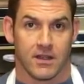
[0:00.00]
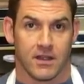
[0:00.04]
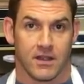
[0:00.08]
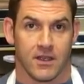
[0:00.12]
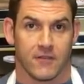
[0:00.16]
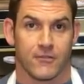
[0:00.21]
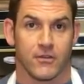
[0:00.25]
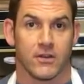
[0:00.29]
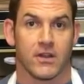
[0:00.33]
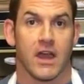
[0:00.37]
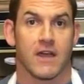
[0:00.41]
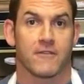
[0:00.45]

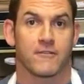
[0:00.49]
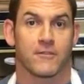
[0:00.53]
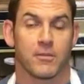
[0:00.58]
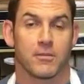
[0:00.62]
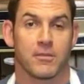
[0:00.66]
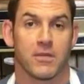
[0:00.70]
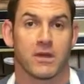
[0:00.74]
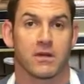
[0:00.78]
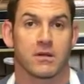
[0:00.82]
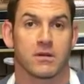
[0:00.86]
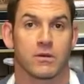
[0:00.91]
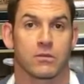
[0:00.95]
If you're not
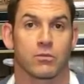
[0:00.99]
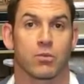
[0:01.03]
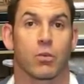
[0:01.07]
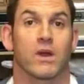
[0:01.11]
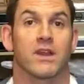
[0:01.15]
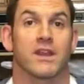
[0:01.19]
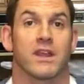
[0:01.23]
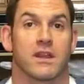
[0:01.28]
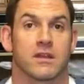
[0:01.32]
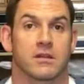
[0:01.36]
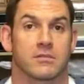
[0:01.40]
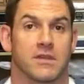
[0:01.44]
familiar with
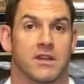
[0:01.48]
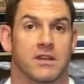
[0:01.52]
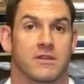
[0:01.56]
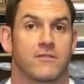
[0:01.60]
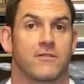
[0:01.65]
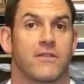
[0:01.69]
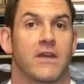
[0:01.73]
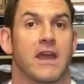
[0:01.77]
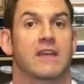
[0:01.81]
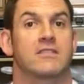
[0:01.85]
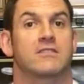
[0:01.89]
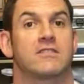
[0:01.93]
what intermittent
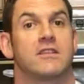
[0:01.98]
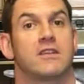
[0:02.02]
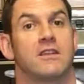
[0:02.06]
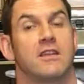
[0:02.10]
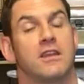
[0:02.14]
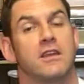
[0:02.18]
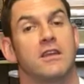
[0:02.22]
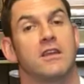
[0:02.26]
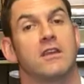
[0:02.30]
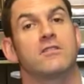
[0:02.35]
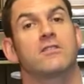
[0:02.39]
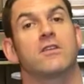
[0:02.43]
fasting
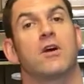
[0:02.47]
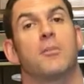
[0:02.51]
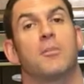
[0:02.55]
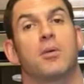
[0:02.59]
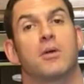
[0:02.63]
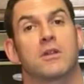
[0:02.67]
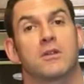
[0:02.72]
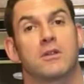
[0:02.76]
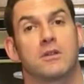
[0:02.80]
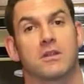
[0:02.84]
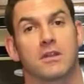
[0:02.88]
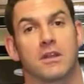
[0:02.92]
is, I'll
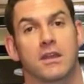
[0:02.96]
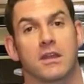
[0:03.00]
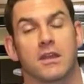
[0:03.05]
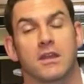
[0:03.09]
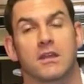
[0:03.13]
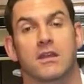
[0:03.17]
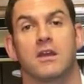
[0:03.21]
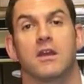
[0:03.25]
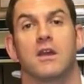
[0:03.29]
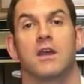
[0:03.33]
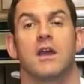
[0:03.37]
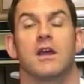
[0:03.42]
put a
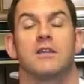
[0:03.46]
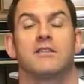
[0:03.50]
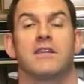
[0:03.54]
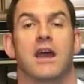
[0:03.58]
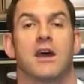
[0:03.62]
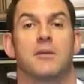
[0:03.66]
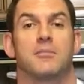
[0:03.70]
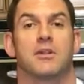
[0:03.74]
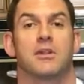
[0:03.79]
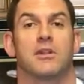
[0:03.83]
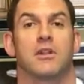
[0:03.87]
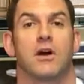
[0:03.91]
link
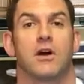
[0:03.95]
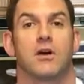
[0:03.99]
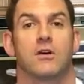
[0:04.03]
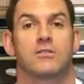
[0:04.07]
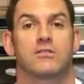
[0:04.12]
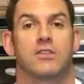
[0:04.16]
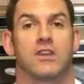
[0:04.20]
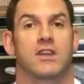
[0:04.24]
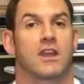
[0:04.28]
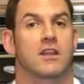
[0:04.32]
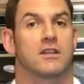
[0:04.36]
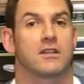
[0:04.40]
down below
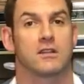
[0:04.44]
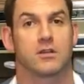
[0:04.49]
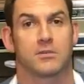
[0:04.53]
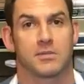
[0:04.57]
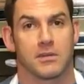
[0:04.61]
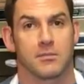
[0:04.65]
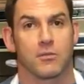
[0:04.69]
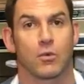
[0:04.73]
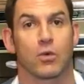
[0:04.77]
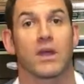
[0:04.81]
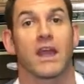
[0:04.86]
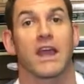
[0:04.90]
so you get a little
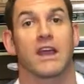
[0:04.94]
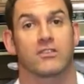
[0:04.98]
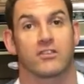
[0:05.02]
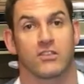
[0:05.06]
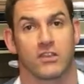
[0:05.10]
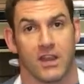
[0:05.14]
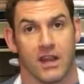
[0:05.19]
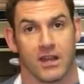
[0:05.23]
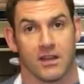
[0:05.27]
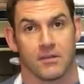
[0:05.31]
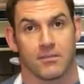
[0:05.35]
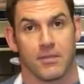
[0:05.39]
bit more
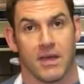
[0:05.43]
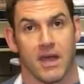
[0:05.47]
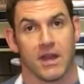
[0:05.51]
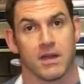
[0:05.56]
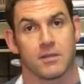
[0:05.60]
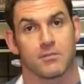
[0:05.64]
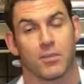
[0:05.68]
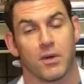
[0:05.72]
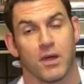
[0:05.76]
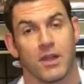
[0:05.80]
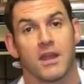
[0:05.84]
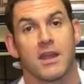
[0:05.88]
educated about
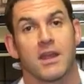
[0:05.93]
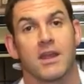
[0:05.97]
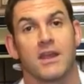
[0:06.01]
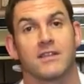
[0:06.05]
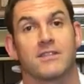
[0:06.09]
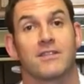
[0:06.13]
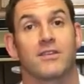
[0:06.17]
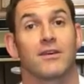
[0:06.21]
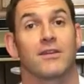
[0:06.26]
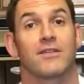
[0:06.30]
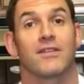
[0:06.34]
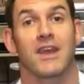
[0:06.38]
it. But
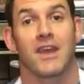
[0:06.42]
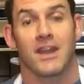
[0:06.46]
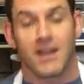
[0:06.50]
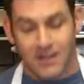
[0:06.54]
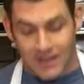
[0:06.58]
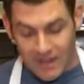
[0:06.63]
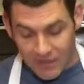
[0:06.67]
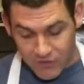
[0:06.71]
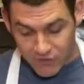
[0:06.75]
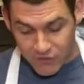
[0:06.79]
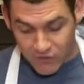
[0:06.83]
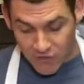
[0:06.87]
till then,
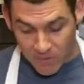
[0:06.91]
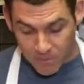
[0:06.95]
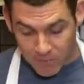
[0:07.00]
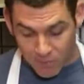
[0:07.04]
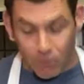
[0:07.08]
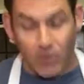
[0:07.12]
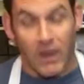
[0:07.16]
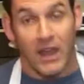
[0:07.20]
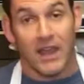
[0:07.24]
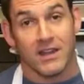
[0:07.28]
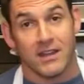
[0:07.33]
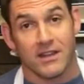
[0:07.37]
let's jump
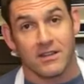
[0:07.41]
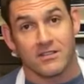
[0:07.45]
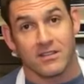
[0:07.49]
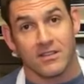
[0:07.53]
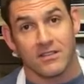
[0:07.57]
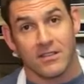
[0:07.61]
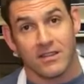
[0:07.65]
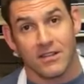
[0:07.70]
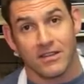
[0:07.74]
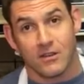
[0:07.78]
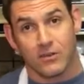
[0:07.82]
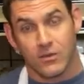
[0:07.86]
right into
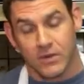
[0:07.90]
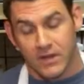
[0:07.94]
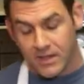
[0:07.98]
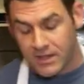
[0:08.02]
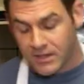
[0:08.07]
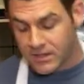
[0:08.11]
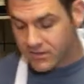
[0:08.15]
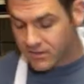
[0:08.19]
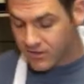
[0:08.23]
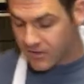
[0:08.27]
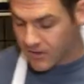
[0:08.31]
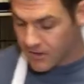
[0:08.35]
the
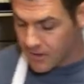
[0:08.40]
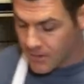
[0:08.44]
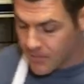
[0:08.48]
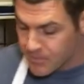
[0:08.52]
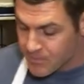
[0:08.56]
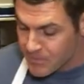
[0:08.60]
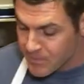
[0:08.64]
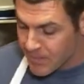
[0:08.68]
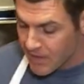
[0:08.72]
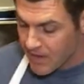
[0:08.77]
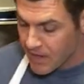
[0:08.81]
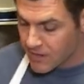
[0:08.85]
ingredients here.
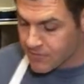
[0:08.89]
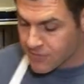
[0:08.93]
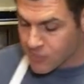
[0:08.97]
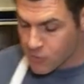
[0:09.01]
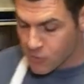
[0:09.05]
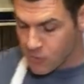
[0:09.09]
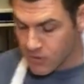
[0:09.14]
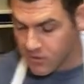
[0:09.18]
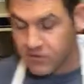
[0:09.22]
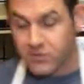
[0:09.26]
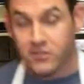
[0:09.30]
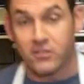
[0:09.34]
And of
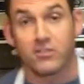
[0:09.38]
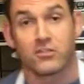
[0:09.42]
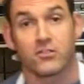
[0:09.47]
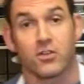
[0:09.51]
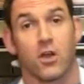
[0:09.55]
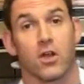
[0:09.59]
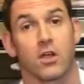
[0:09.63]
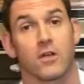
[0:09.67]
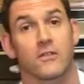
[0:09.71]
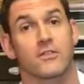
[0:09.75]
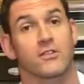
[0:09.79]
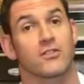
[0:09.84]
course, the
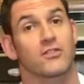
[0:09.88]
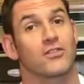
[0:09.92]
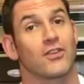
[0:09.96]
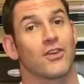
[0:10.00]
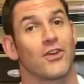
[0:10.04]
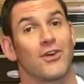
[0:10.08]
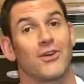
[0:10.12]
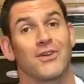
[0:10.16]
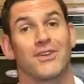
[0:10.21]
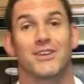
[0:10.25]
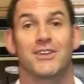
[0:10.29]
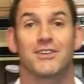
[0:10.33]
star of the
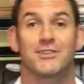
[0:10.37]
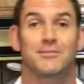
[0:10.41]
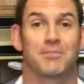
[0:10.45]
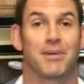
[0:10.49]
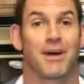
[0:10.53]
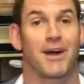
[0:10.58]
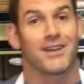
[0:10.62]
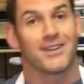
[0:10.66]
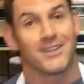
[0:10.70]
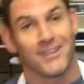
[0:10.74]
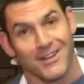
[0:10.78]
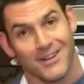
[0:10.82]
show is
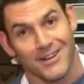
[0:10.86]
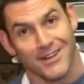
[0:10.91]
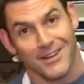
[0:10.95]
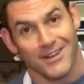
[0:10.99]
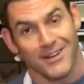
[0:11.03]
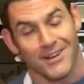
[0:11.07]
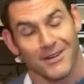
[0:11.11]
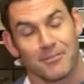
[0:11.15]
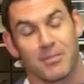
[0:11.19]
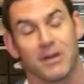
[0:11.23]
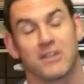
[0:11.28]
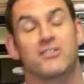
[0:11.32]

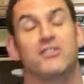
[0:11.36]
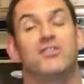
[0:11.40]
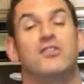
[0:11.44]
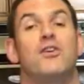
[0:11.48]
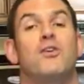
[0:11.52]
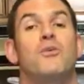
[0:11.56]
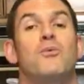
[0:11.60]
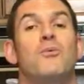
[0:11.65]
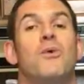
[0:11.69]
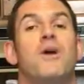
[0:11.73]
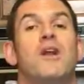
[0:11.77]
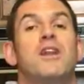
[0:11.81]
butter. But you
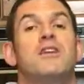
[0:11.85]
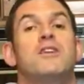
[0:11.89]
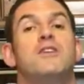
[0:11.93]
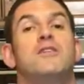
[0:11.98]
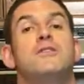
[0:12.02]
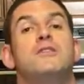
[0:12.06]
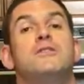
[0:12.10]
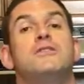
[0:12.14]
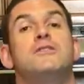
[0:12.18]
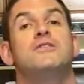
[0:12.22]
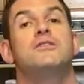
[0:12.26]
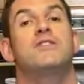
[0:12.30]
don't want to
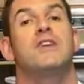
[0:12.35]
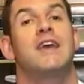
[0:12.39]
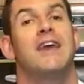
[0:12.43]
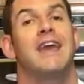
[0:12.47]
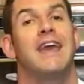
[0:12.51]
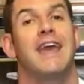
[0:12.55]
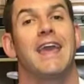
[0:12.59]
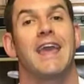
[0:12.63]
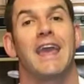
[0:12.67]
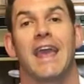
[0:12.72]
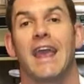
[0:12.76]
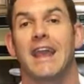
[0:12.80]
use
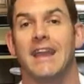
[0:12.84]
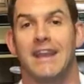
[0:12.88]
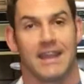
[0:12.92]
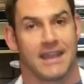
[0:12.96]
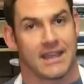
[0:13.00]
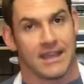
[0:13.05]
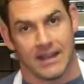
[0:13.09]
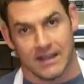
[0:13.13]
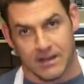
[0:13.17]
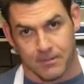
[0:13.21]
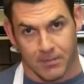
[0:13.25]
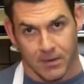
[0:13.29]
any
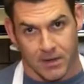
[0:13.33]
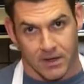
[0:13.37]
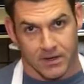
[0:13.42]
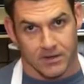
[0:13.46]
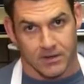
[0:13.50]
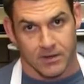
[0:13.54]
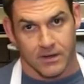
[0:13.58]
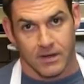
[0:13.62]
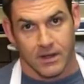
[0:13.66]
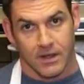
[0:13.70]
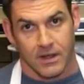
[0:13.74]
kind of butter.